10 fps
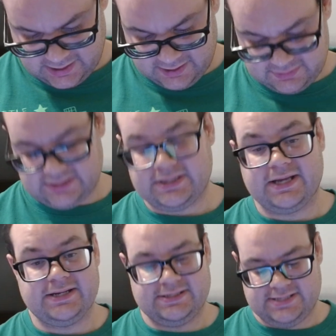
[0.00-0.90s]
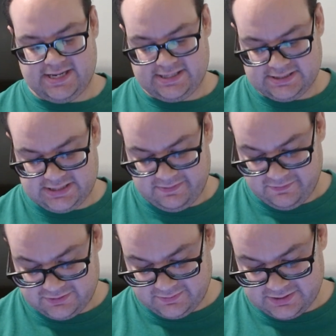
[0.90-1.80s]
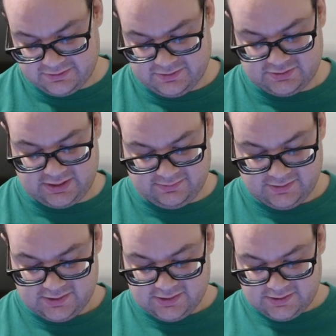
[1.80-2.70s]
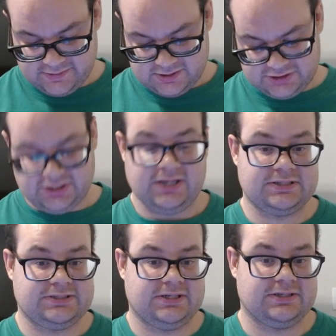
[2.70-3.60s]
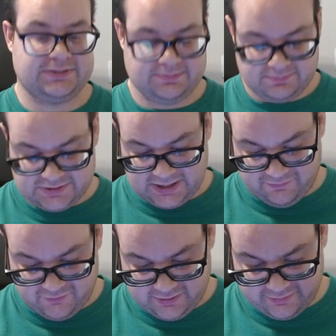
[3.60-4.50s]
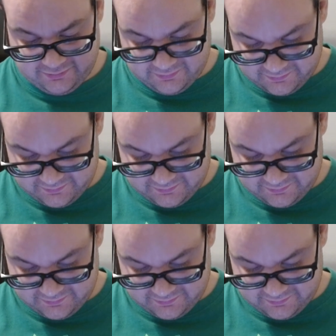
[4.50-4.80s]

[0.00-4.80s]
Yeah, he was like the hidden antagonist in that movie. Terminator 2, he was like John's stepfather.